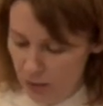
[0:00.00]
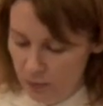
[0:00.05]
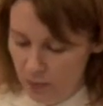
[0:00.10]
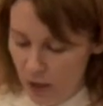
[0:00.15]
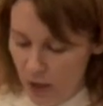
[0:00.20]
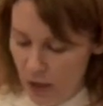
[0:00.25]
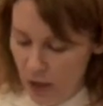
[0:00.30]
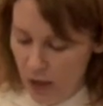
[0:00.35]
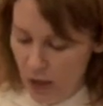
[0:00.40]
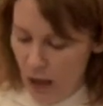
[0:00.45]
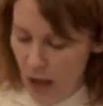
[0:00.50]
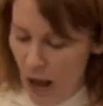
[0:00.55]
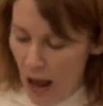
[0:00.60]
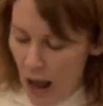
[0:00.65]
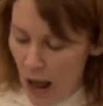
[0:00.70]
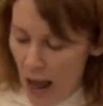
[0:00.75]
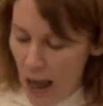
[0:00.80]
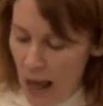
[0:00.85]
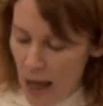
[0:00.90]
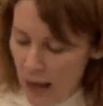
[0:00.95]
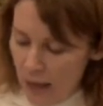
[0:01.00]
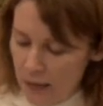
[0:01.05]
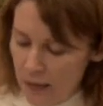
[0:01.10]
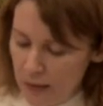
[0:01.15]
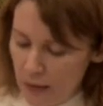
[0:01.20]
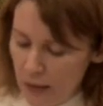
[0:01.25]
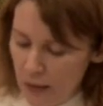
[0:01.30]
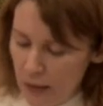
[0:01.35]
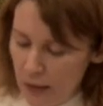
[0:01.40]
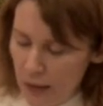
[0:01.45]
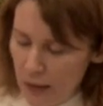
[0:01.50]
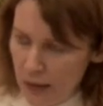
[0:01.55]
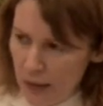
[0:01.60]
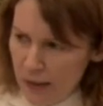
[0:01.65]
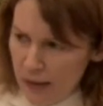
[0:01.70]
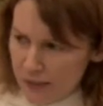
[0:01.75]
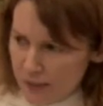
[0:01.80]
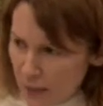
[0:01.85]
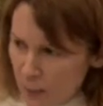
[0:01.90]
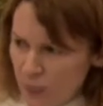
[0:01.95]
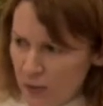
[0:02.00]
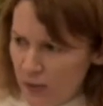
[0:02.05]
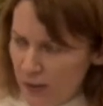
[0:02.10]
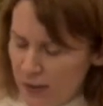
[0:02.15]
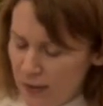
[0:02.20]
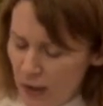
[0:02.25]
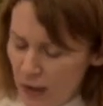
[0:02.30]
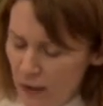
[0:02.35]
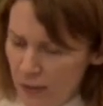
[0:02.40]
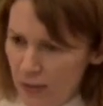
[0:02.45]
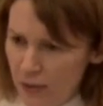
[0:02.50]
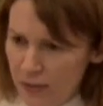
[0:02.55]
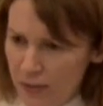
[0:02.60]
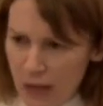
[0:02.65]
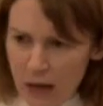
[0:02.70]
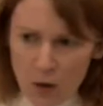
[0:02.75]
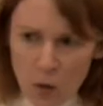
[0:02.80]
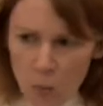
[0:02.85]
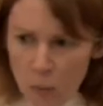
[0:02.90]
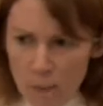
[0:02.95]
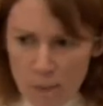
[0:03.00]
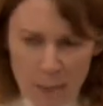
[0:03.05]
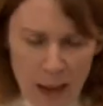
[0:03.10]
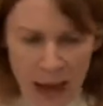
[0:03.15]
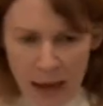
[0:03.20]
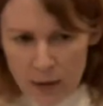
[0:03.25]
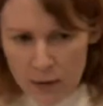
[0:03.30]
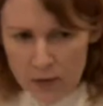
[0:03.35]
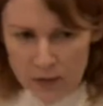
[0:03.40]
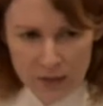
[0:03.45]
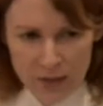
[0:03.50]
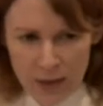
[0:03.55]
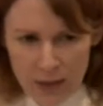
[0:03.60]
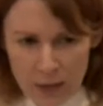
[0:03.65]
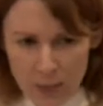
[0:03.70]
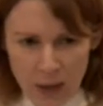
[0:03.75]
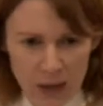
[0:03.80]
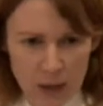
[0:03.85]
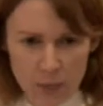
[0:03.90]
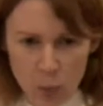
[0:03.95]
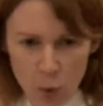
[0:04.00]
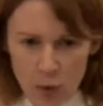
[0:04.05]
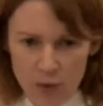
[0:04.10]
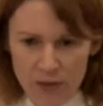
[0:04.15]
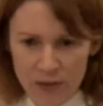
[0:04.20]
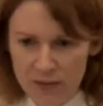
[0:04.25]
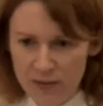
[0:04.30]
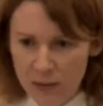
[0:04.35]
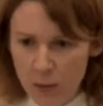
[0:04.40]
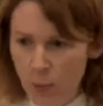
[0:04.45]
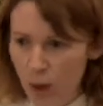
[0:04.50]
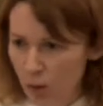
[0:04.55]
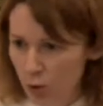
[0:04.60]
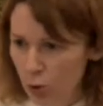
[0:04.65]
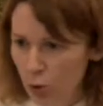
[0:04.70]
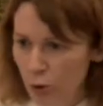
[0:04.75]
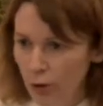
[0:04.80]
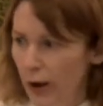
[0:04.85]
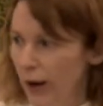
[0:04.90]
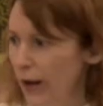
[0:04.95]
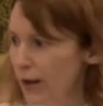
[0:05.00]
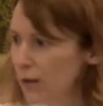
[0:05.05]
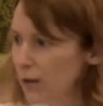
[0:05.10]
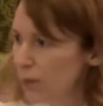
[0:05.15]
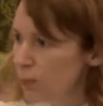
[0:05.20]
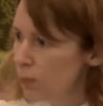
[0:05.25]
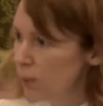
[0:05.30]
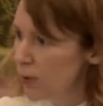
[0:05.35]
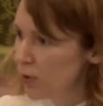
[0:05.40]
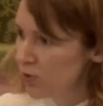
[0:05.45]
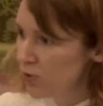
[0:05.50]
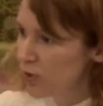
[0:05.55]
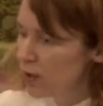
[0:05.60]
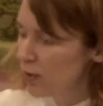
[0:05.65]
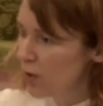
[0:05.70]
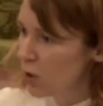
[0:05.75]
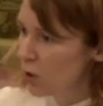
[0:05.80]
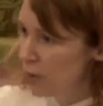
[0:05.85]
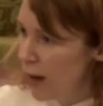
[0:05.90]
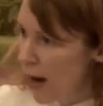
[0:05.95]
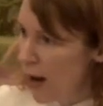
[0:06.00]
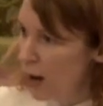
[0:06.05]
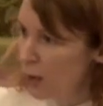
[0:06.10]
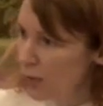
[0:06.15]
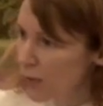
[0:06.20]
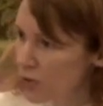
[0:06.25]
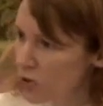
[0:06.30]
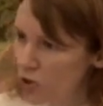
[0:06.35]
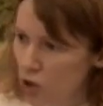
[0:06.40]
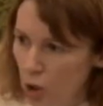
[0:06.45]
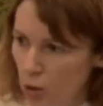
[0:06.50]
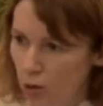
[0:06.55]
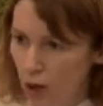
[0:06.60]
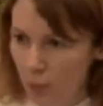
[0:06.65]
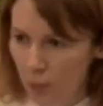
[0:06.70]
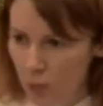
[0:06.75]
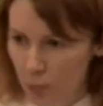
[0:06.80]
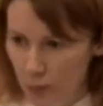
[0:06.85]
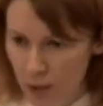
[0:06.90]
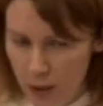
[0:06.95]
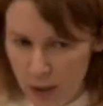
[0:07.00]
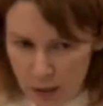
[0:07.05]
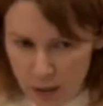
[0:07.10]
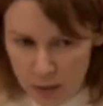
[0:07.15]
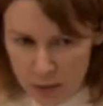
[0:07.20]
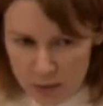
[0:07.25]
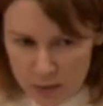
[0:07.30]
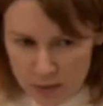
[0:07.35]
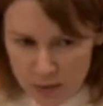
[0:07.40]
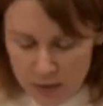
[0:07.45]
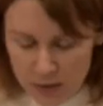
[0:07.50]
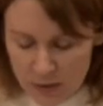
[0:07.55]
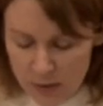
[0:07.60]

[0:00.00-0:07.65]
right? And he seems to say that they don't matter to him any more than some other random person in the crowd that showed up to be healed.